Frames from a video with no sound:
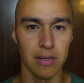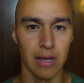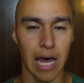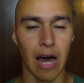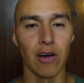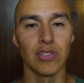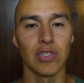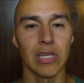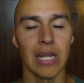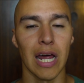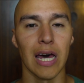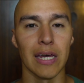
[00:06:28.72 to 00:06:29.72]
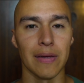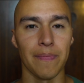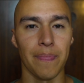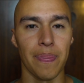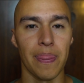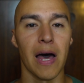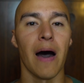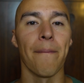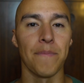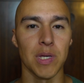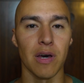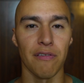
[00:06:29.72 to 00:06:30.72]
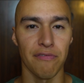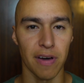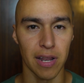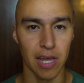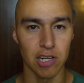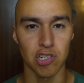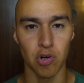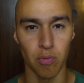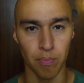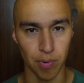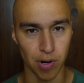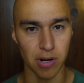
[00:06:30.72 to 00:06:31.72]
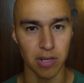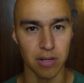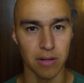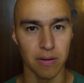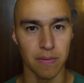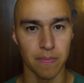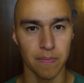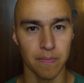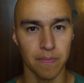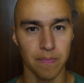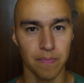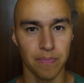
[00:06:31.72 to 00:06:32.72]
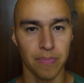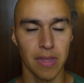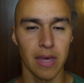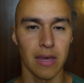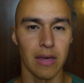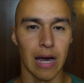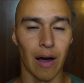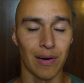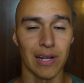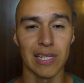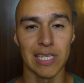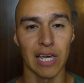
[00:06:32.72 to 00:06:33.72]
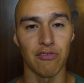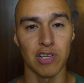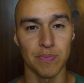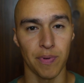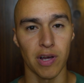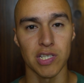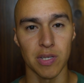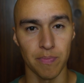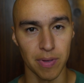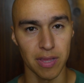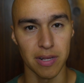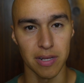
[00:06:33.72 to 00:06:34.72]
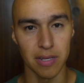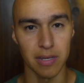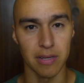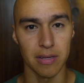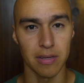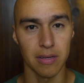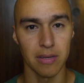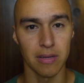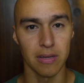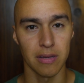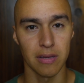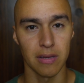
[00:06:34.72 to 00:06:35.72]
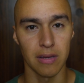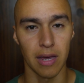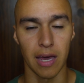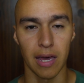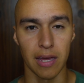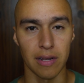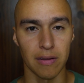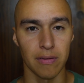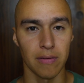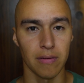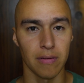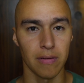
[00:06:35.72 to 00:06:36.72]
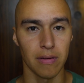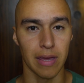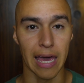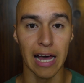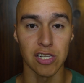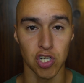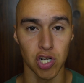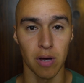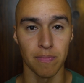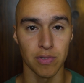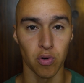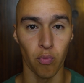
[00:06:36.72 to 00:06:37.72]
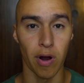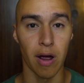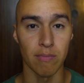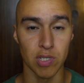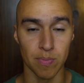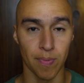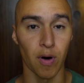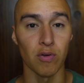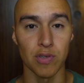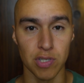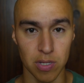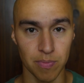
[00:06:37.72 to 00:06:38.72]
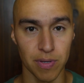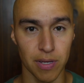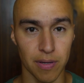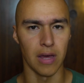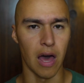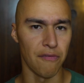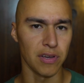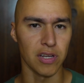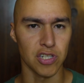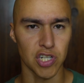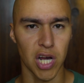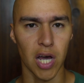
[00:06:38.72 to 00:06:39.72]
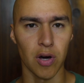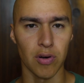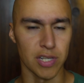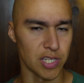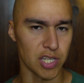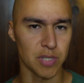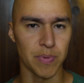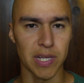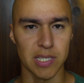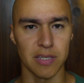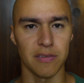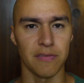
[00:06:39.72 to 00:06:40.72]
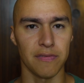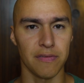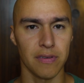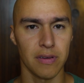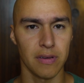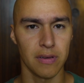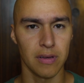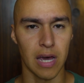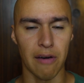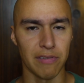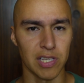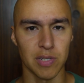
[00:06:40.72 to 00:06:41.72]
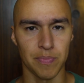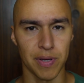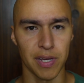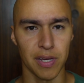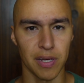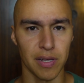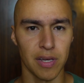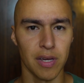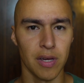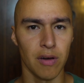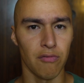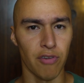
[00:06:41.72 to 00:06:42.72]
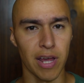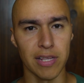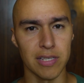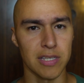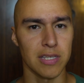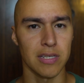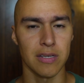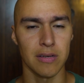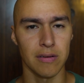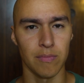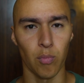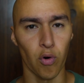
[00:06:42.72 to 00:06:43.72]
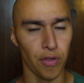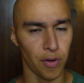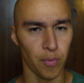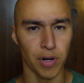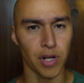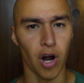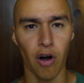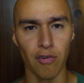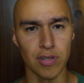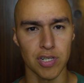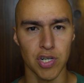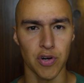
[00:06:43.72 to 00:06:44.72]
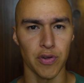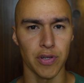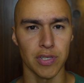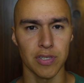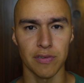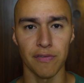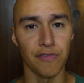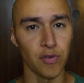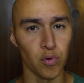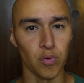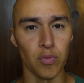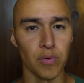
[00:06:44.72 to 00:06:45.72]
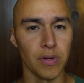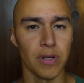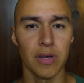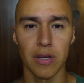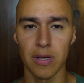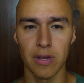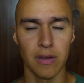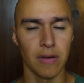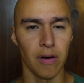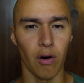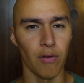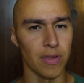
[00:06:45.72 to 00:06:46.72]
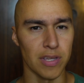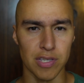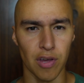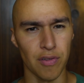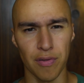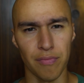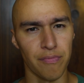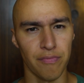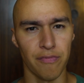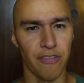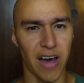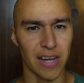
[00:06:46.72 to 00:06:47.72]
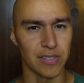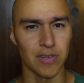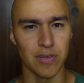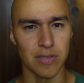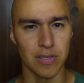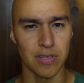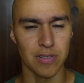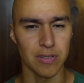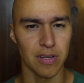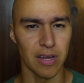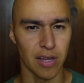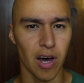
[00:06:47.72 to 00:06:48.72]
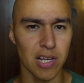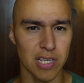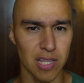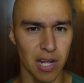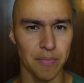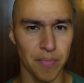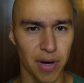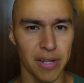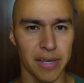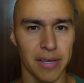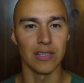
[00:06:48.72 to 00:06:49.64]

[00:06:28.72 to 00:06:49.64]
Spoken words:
How can I not be a financial burden? How can I take responsibility and catch up to where I'm supposed to be? Having a child is expensive. Having to pay rent, more than one car insurance, food, all these other factors, it costs a lot of money.